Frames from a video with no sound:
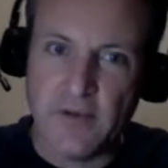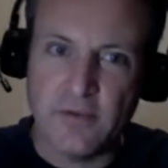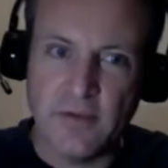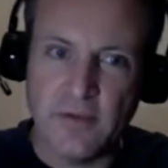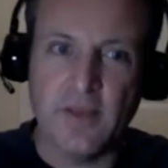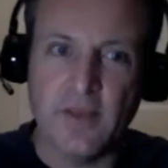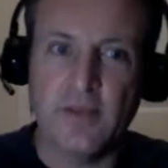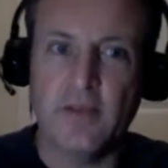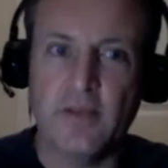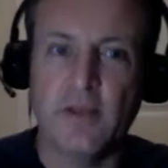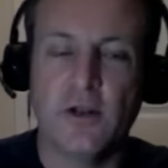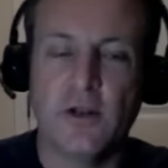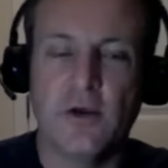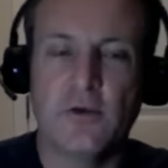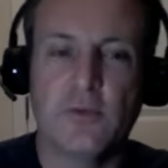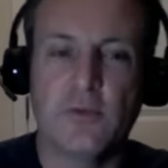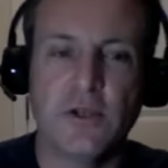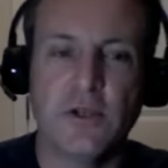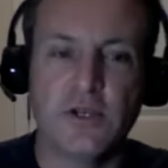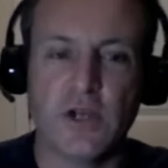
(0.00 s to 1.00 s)
I think, you know,
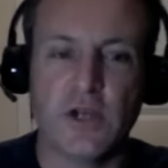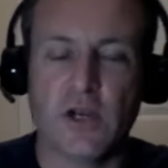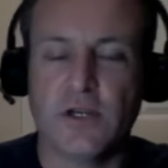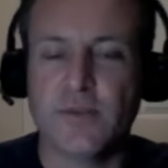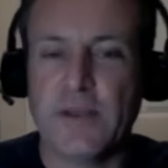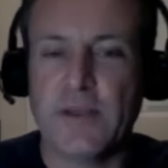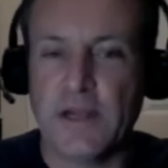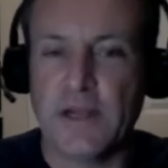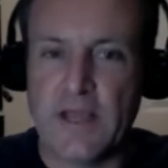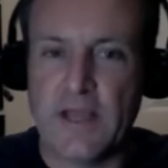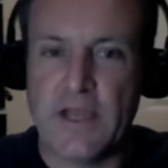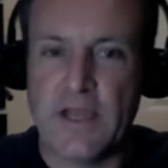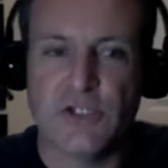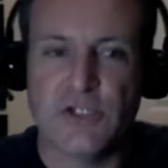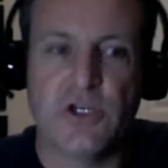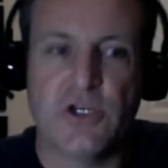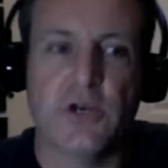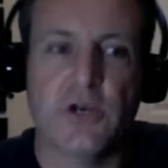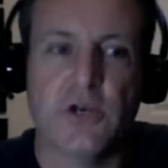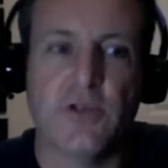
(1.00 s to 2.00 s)
we talked about it last
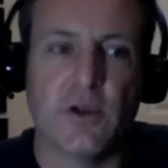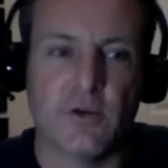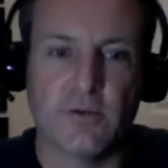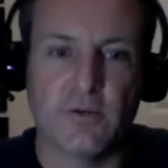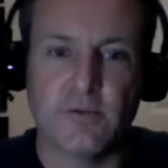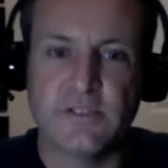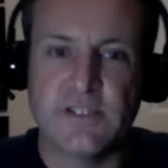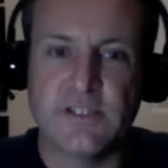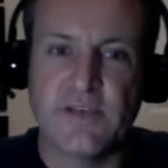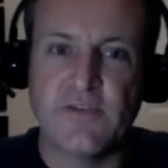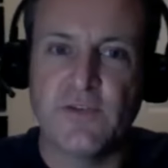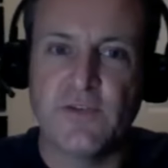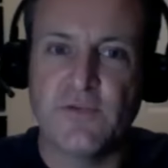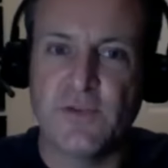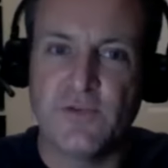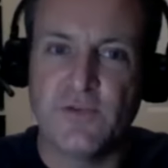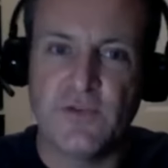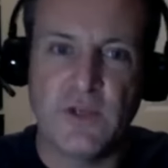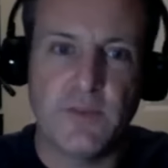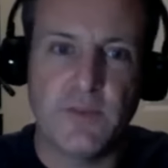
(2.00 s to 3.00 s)
show. They were seven
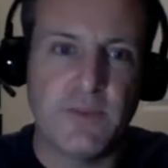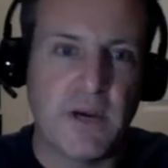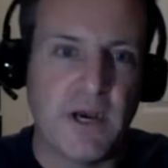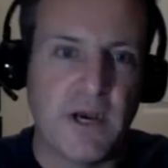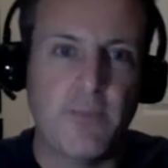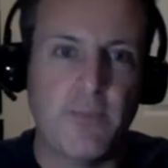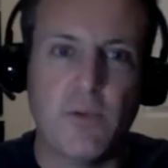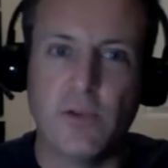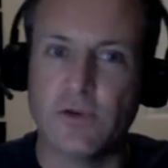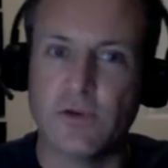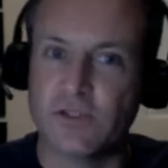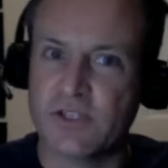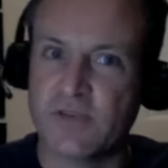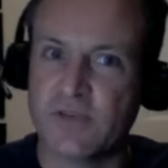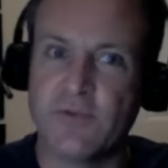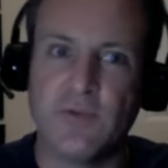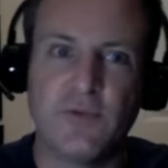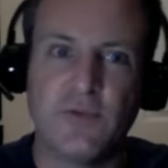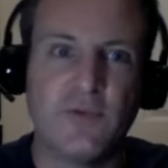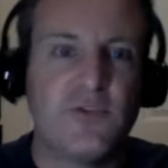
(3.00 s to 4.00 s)
fifty a pop. Well, they're
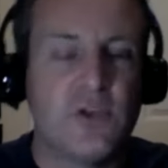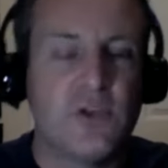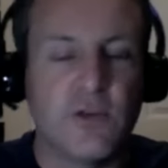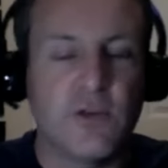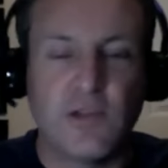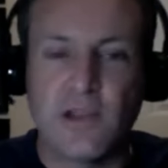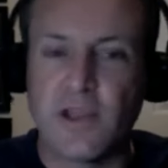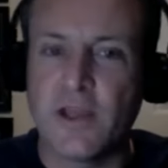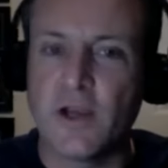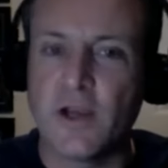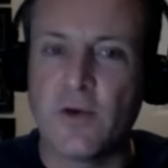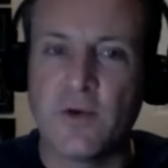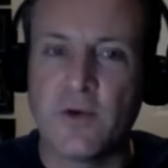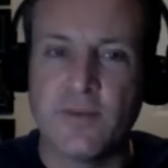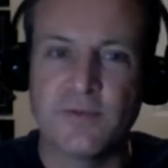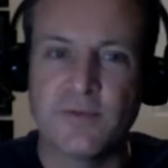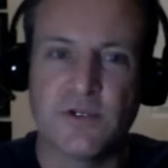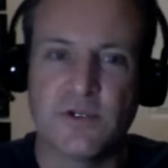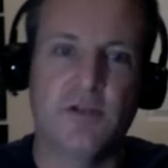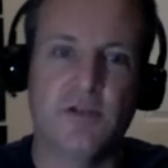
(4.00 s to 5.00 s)
seven fifty on the Lego
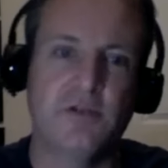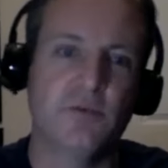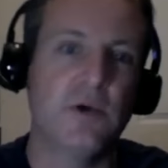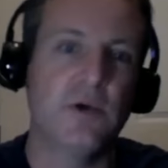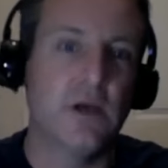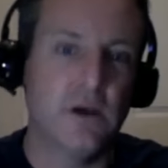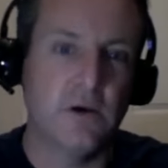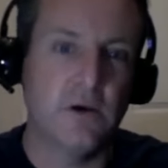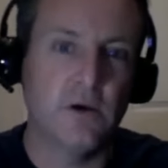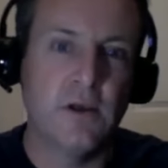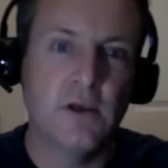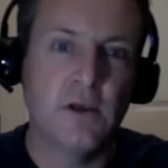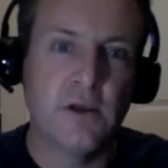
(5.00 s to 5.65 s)
website as well.